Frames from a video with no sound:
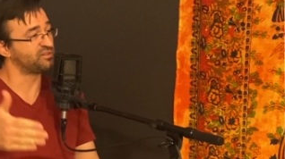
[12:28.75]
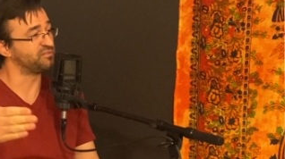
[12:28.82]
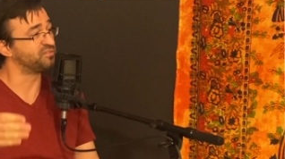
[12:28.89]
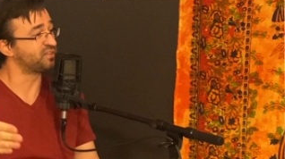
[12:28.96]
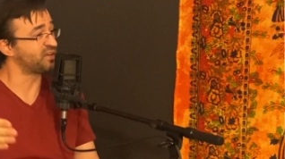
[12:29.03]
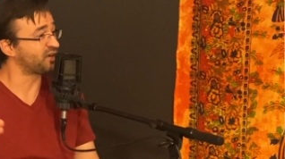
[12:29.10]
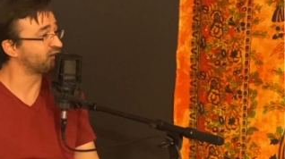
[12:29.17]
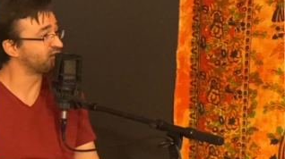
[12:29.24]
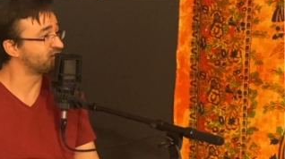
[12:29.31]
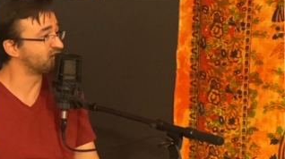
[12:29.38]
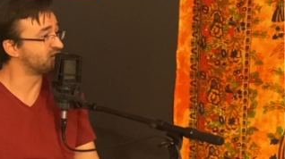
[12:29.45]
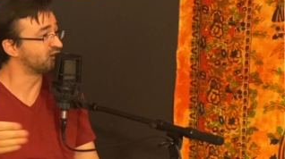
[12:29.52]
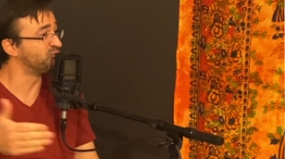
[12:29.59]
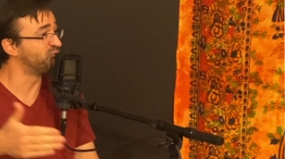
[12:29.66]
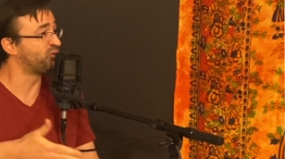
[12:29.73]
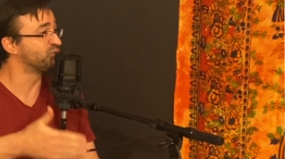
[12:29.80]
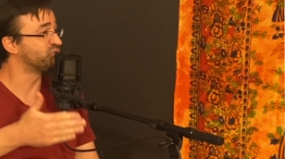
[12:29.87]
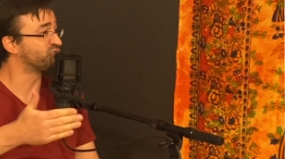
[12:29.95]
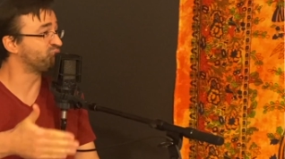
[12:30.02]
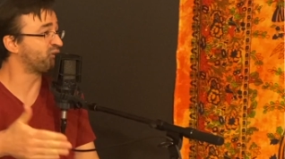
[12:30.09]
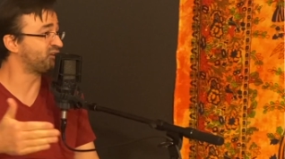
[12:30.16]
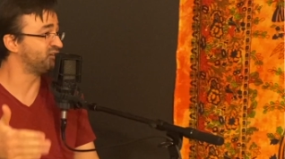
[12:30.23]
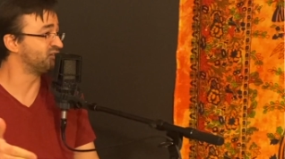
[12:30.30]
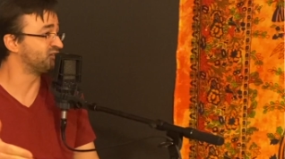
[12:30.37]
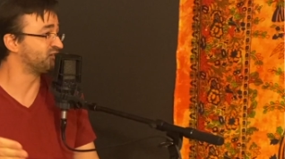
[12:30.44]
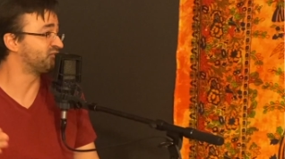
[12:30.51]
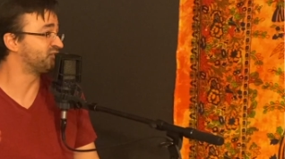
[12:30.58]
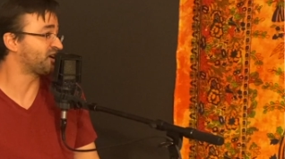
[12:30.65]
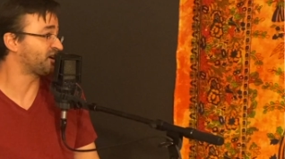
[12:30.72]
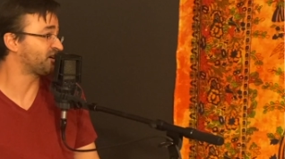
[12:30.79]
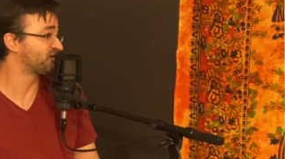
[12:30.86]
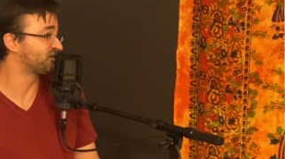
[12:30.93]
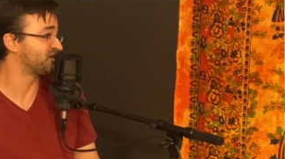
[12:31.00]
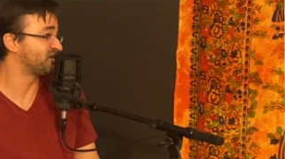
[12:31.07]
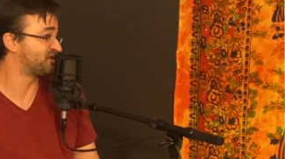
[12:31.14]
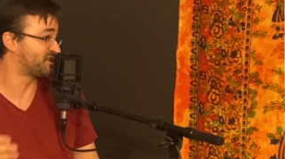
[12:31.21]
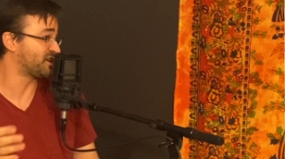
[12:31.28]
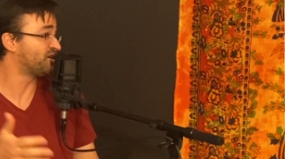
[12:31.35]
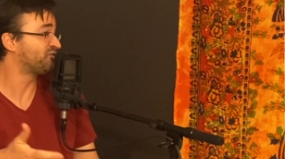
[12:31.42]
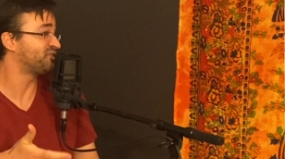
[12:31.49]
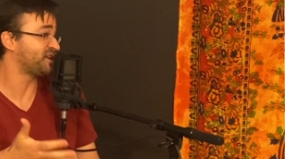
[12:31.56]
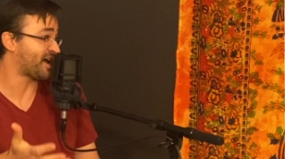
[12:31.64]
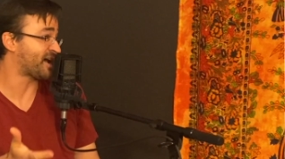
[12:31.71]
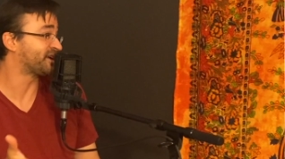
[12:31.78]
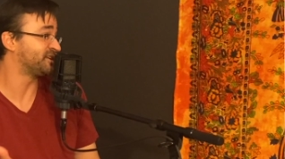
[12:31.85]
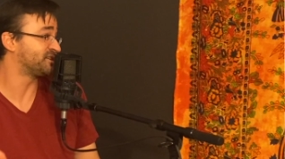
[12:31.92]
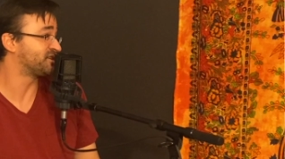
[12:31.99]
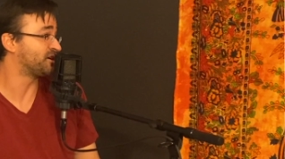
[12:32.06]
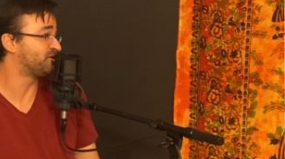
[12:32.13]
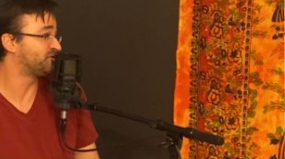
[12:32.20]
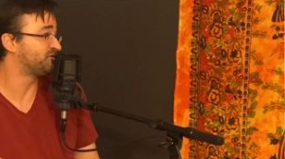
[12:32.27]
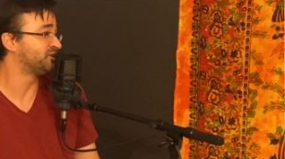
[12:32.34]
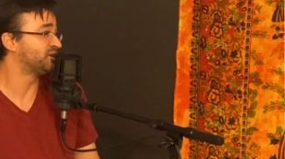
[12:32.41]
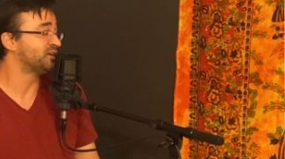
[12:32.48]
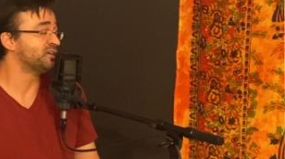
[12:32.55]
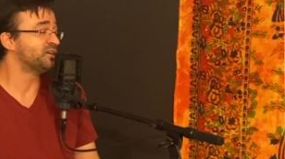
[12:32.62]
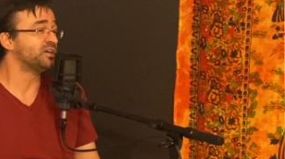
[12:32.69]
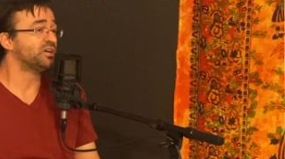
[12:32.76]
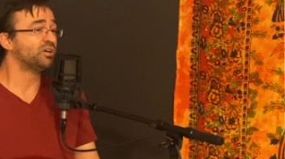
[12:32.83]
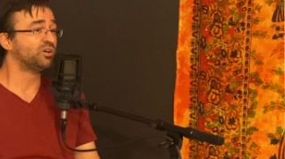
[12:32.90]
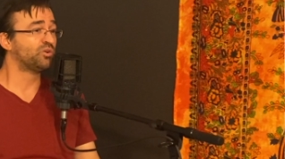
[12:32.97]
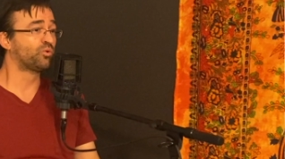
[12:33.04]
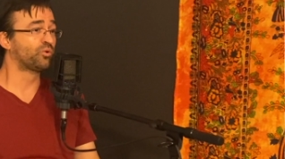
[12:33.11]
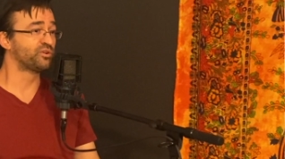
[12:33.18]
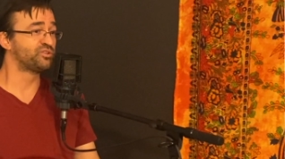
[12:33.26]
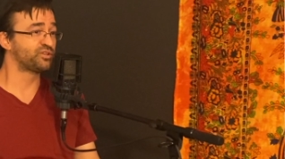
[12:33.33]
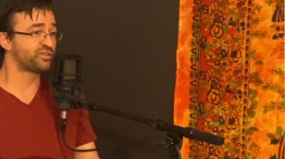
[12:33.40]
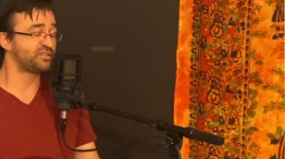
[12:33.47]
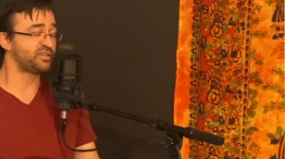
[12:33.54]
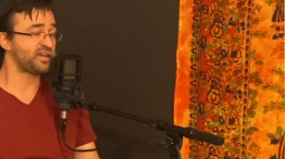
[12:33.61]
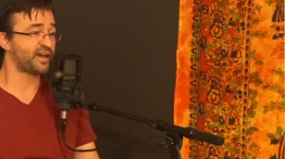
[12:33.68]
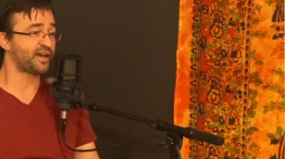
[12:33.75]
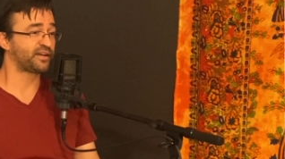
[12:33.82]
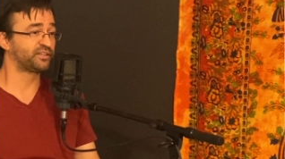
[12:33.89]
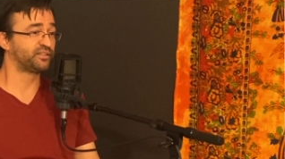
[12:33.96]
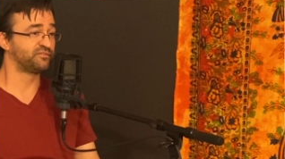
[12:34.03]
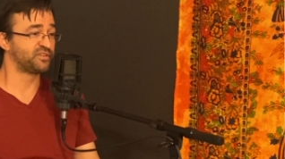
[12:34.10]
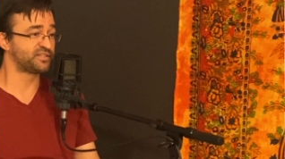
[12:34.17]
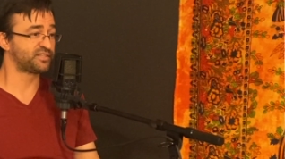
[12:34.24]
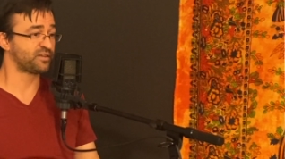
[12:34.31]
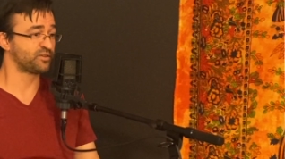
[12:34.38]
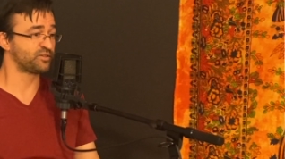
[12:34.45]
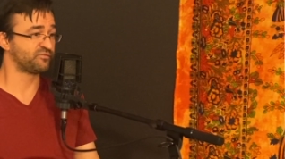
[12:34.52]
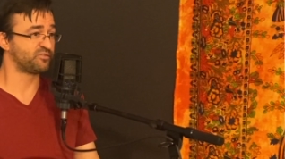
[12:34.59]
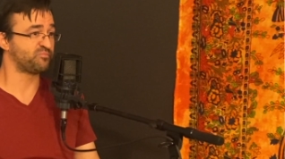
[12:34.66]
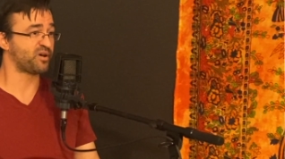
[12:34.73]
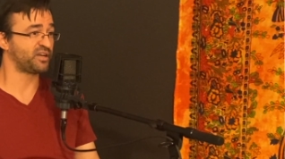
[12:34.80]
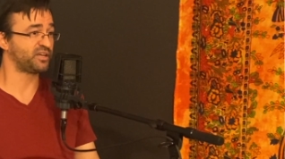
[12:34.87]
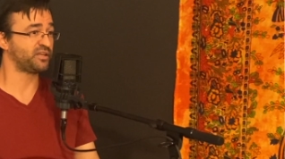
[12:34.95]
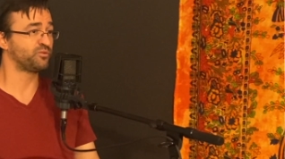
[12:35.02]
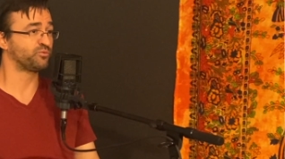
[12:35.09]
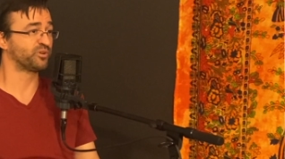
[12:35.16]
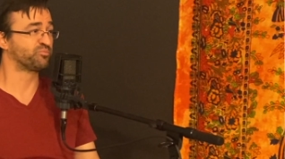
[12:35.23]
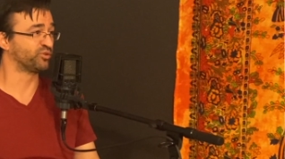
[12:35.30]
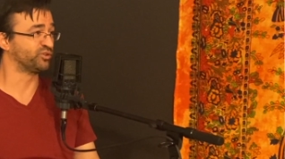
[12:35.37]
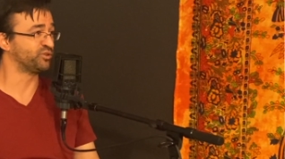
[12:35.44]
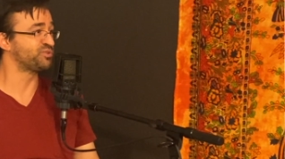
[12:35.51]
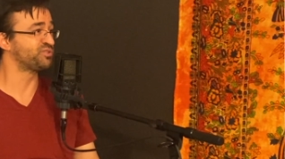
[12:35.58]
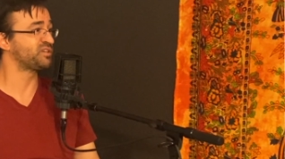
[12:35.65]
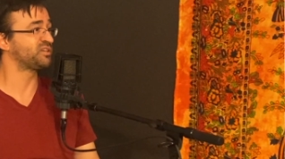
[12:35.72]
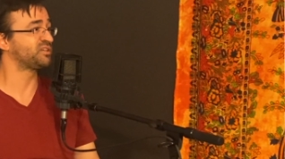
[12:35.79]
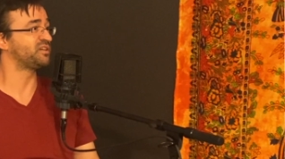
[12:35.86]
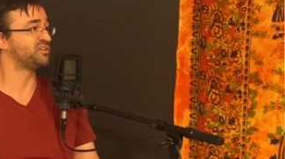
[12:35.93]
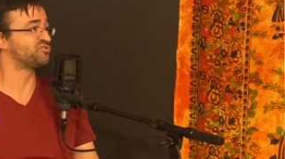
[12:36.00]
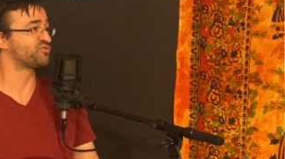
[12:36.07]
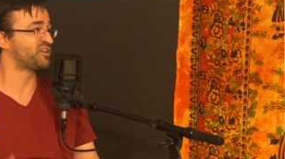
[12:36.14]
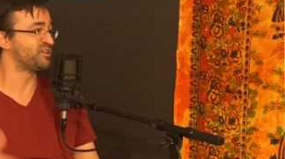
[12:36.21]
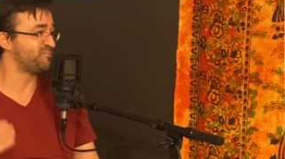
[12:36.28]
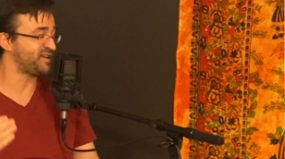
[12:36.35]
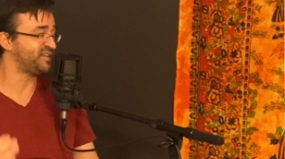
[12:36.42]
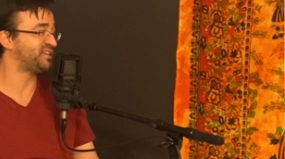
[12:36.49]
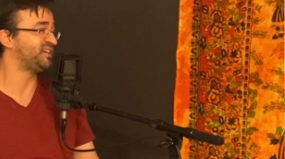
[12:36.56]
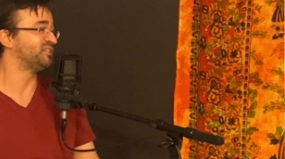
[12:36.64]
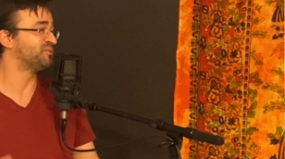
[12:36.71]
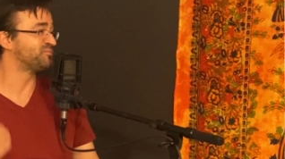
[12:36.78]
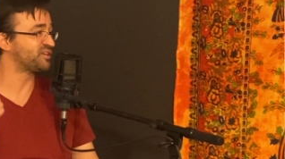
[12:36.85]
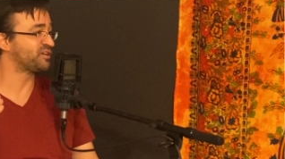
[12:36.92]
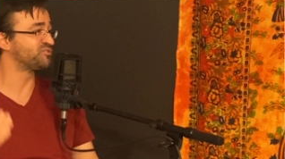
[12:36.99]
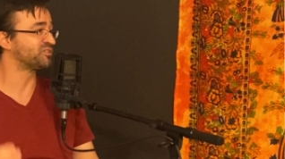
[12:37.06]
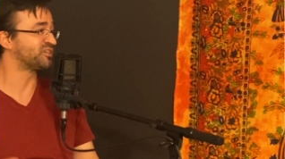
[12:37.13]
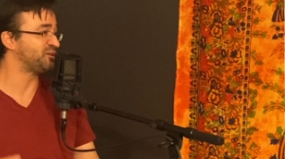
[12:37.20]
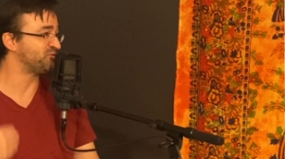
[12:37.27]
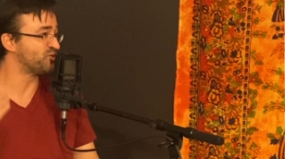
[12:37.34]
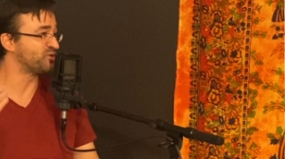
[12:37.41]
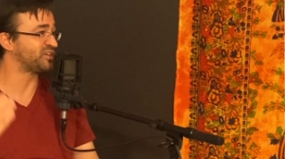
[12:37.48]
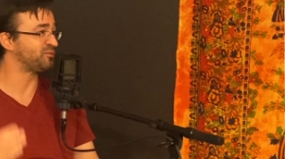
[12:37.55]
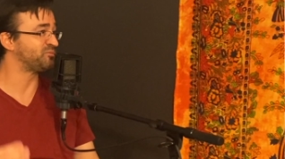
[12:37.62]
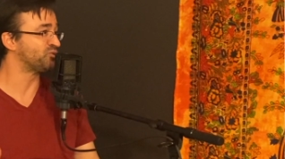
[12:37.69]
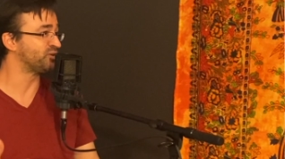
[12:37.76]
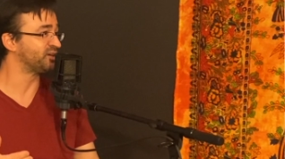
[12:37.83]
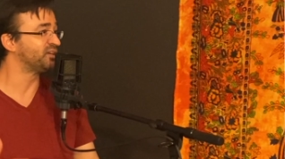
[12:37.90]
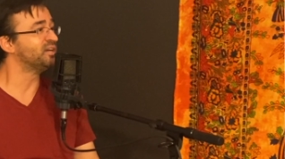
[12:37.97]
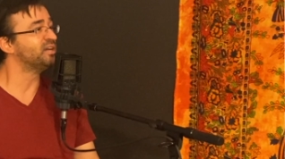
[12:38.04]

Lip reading: of sex, the compulsive repetitiveness of sex itself, the act itself, or just the act of the cells of the body reproducing and trying to maintain themselves and keep going.